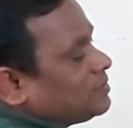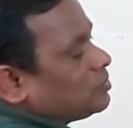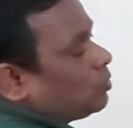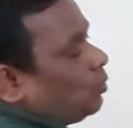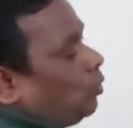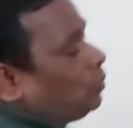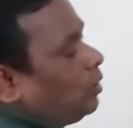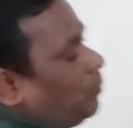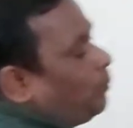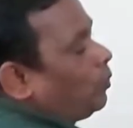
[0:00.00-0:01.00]
through the
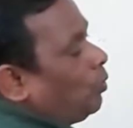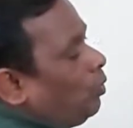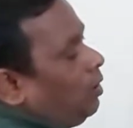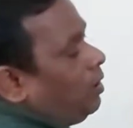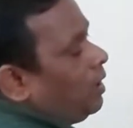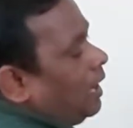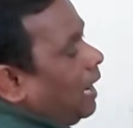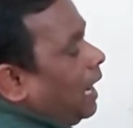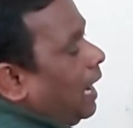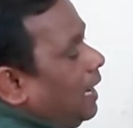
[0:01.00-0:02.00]
pole
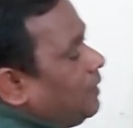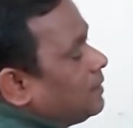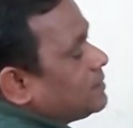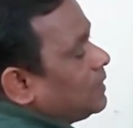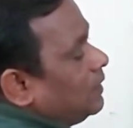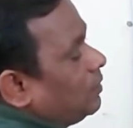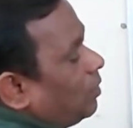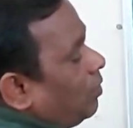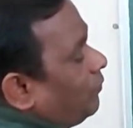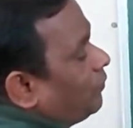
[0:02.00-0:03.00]
and the center
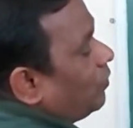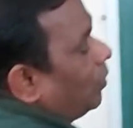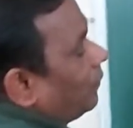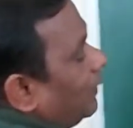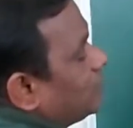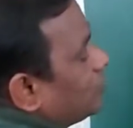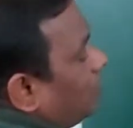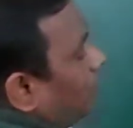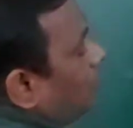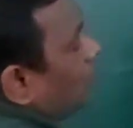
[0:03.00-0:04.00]
of curvature. So